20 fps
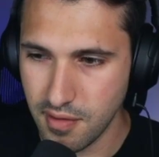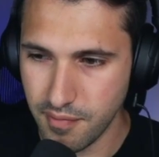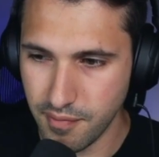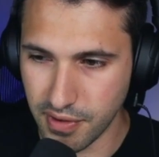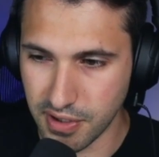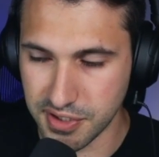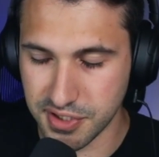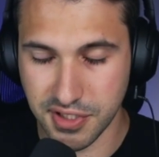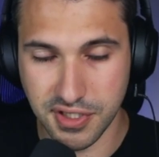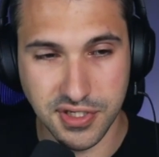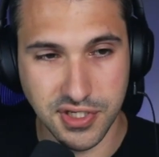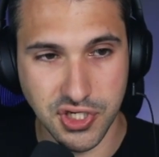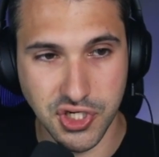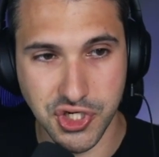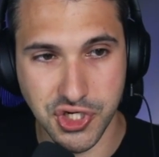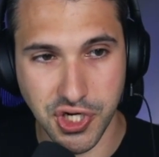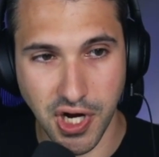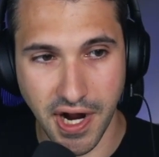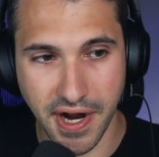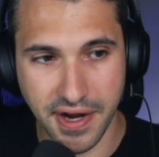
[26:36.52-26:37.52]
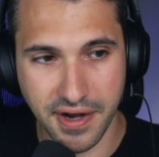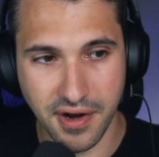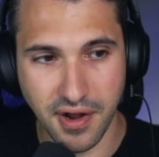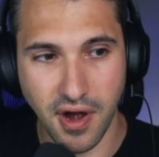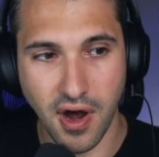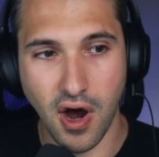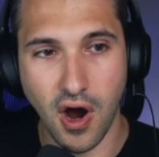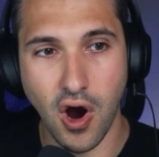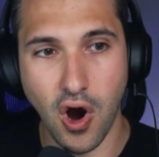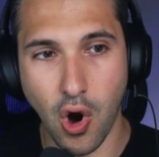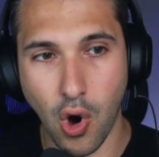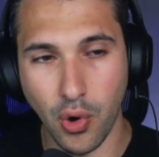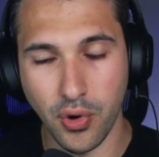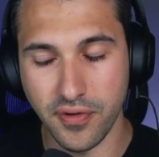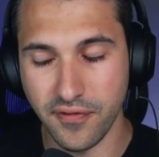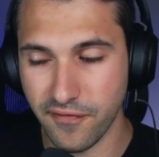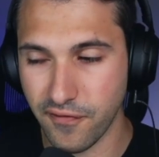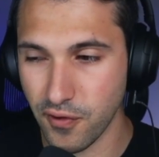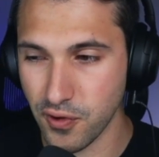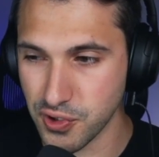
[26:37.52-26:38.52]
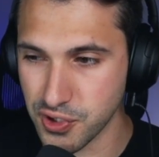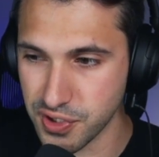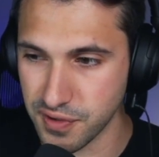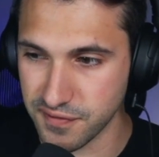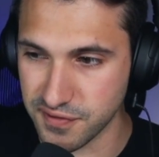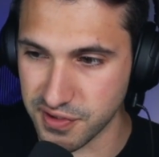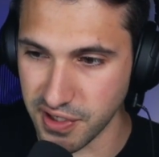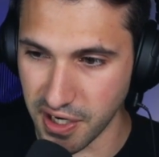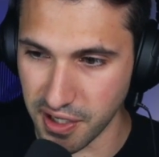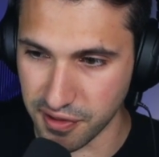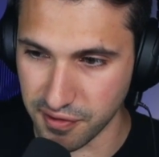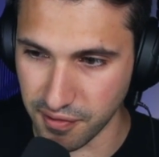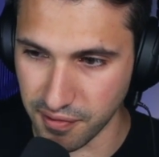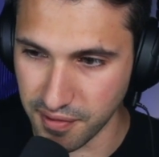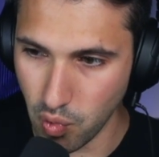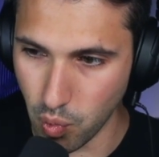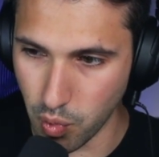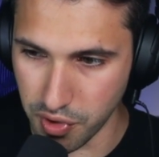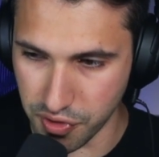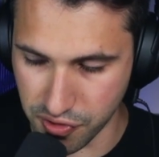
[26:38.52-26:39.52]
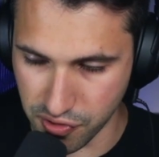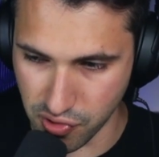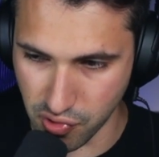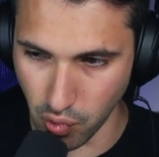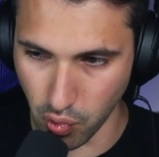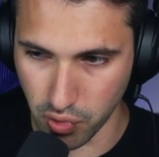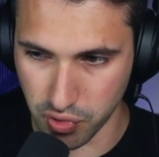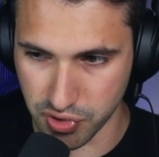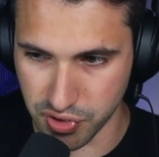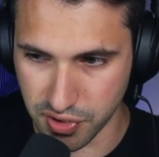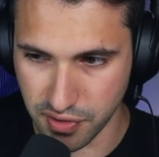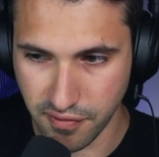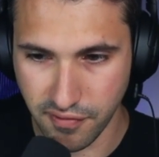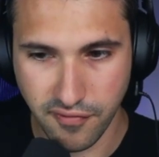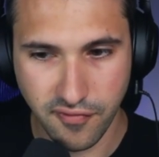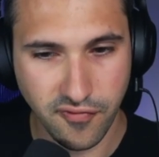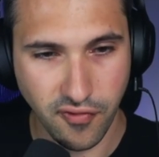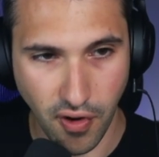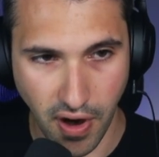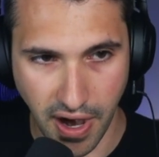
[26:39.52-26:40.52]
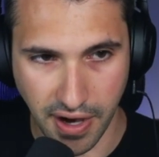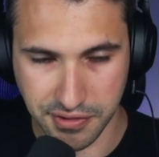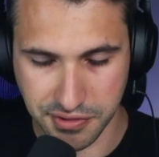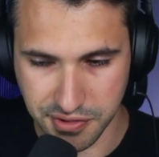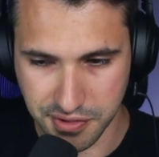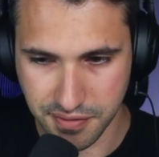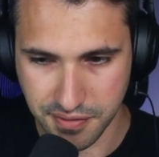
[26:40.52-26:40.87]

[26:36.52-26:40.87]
because it is a giant hardened version of Scyther with swords for hands.